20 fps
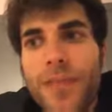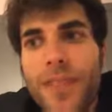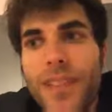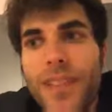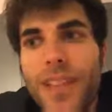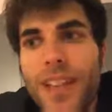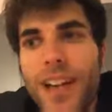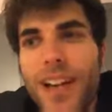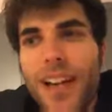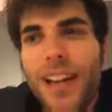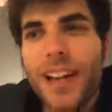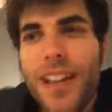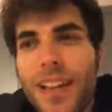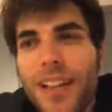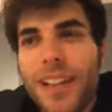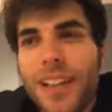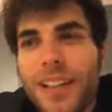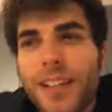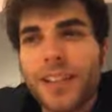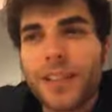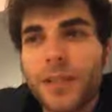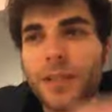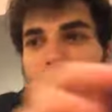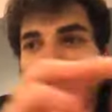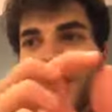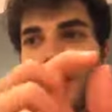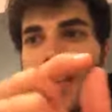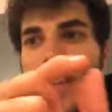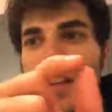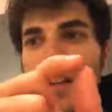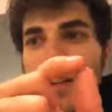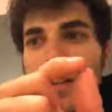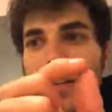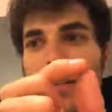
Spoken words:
Yo sé